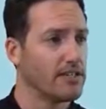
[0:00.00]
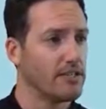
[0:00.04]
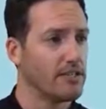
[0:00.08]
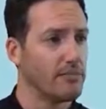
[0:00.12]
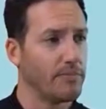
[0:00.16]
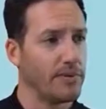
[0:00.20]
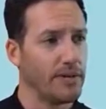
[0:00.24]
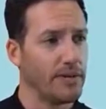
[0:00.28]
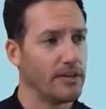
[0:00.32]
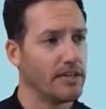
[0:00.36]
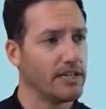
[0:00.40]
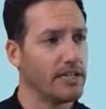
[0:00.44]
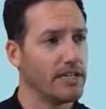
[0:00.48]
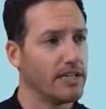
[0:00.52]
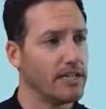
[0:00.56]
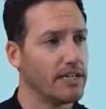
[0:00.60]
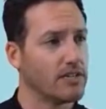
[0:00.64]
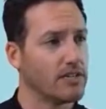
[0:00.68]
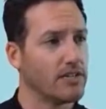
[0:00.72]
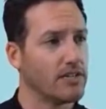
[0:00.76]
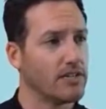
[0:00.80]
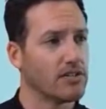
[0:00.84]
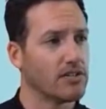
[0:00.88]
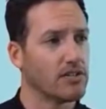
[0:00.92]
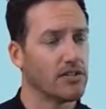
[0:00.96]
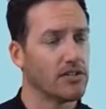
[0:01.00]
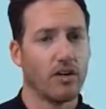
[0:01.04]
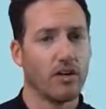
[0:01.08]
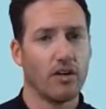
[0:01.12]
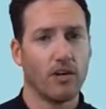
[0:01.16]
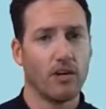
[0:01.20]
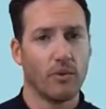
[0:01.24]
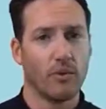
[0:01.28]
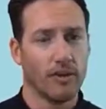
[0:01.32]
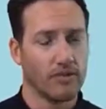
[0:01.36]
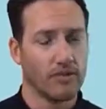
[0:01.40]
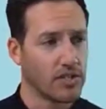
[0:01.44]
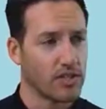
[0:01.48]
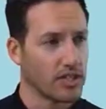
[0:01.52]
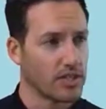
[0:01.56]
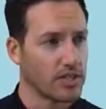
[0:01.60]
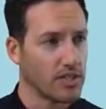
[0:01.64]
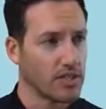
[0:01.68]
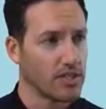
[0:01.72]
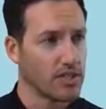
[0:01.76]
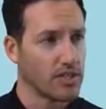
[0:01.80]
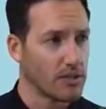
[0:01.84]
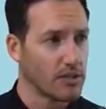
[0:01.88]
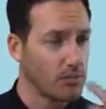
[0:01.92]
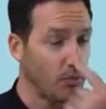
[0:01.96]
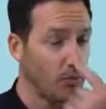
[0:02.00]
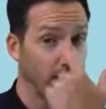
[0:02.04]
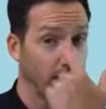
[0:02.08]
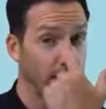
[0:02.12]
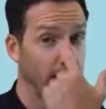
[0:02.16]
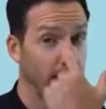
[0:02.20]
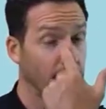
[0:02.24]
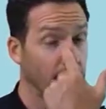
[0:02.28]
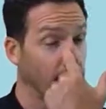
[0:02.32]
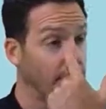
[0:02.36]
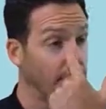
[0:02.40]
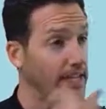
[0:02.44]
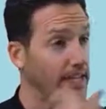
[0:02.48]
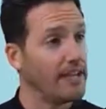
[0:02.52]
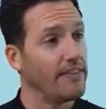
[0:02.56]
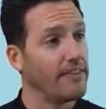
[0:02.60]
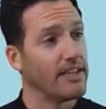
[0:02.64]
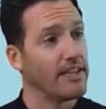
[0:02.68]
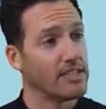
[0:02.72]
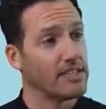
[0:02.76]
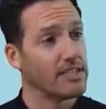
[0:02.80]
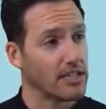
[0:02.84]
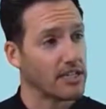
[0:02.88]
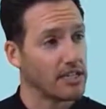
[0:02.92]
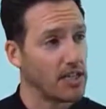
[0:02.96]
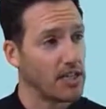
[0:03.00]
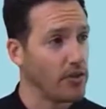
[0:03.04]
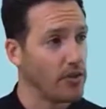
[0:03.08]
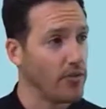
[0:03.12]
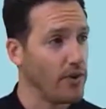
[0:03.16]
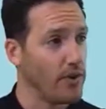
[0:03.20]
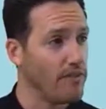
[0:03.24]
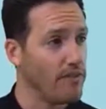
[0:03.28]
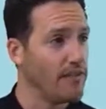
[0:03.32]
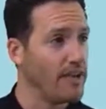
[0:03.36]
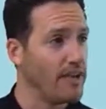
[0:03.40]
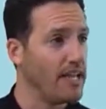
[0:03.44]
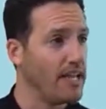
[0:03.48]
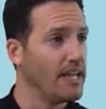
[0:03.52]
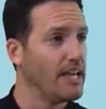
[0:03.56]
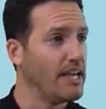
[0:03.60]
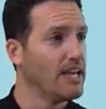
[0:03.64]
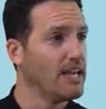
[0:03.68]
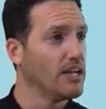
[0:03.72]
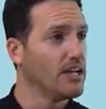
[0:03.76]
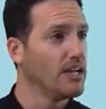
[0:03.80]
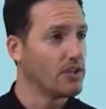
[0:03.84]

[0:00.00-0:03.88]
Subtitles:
The PRT distance, we have 66.7 feet and then 63 feet.